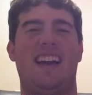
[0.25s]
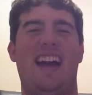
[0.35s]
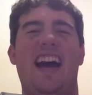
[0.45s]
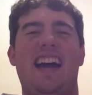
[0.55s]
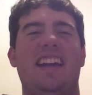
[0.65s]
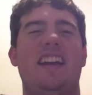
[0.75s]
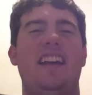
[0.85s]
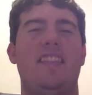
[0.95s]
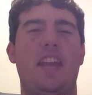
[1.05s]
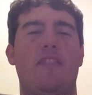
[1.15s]
Hi,
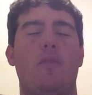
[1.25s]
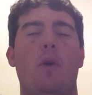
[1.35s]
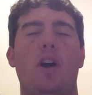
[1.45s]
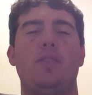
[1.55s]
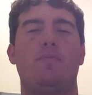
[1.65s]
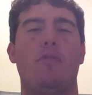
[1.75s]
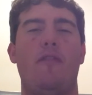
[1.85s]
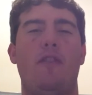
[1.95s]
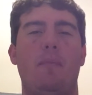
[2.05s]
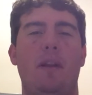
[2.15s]
thank you for watching Pro
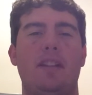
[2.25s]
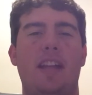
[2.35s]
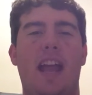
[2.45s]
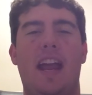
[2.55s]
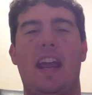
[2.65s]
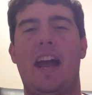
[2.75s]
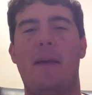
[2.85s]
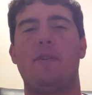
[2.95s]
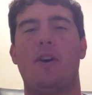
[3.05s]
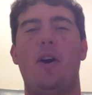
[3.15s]
Football Today.
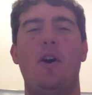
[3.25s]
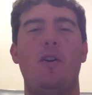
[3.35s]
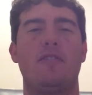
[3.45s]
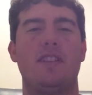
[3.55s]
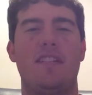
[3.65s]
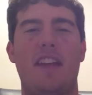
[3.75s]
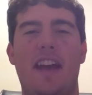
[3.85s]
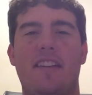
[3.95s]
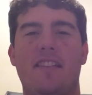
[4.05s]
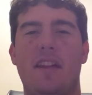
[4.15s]
I'm your host,
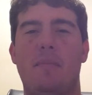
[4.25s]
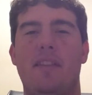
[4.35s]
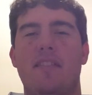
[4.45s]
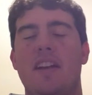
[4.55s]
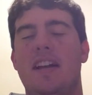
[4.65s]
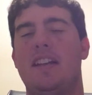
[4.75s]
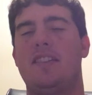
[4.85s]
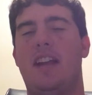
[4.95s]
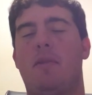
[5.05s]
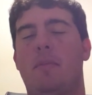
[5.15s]
Zach Simmons.
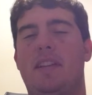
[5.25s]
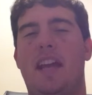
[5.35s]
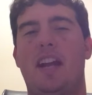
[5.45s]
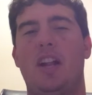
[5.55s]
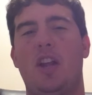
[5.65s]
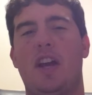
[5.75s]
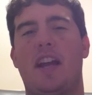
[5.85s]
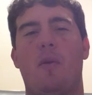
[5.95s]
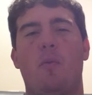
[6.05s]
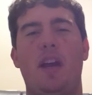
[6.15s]
Today we're going to be taking a look
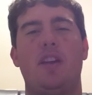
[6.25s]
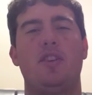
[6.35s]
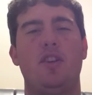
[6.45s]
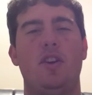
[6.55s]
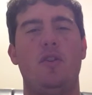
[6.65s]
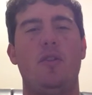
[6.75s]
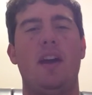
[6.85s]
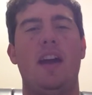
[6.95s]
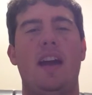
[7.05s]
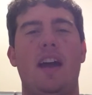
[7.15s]
at Week 2
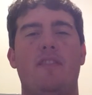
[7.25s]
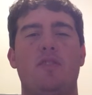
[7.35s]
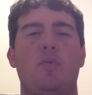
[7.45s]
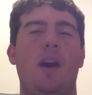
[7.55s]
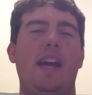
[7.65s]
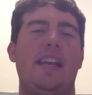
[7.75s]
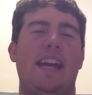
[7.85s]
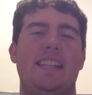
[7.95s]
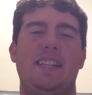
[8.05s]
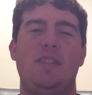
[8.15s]
of the
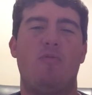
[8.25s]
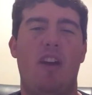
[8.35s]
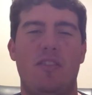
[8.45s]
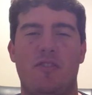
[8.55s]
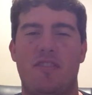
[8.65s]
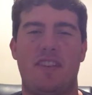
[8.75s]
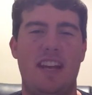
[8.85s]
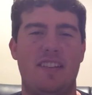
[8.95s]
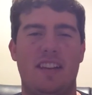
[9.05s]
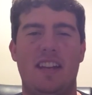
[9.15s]
2019 regular
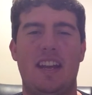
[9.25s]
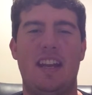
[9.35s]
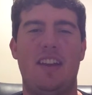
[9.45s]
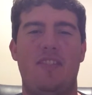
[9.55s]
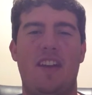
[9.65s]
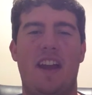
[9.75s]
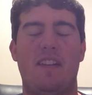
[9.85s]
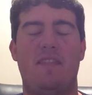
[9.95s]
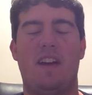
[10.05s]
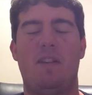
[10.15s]
season here in the
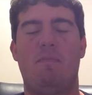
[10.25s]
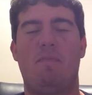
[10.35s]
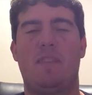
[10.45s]
NFL.